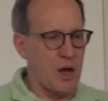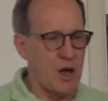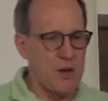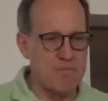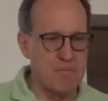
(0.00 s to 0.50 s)

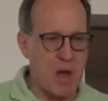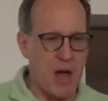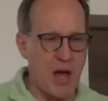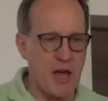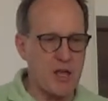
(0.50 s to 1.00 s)

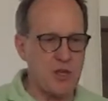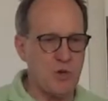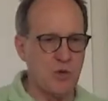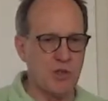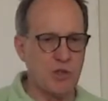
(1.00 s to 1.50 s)
I
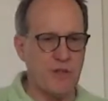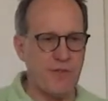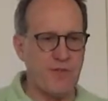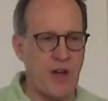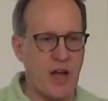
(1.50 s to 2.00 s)
usually
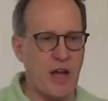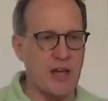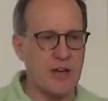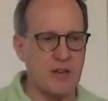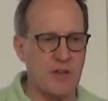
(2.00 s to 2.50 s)

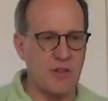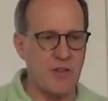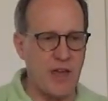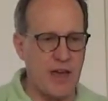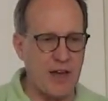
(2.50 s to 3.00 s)
find
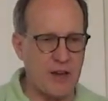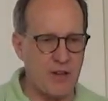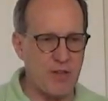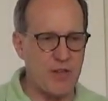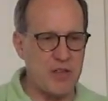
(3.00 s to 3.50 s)

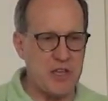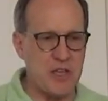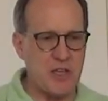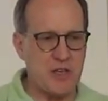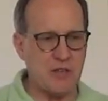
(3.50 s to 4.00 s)
that the
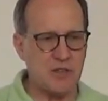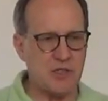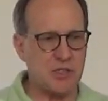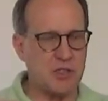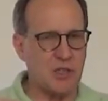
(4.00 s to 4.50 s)

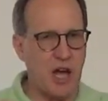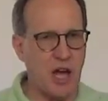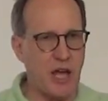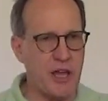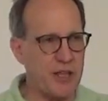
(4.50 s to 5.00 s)

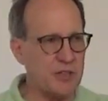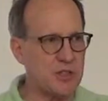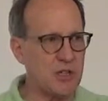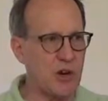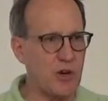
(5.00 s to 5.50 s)

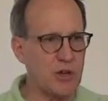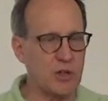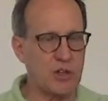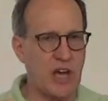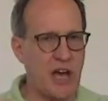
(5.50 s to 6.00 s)
slides are a
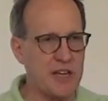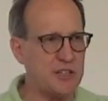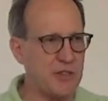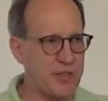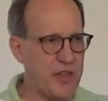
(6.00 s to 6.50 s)
guide
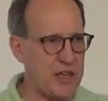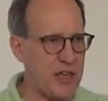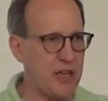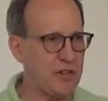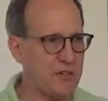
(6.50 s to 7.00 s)
to
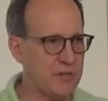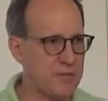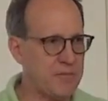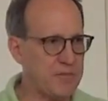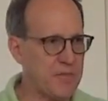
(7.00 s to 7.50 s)
thinking,
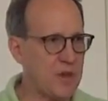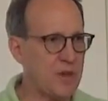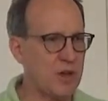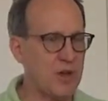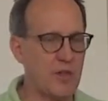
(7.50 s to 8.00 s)

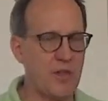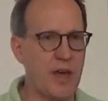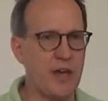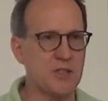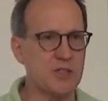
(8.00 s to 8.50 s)

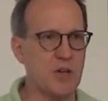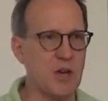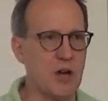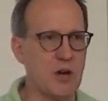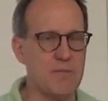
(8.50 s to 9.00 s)
that,
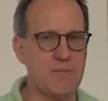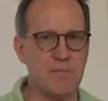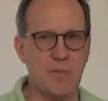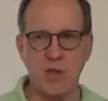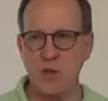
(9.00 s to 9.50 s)

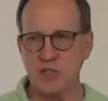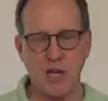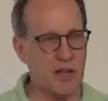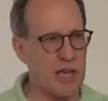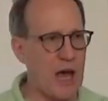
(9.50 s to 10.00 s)
you know, it's kind of like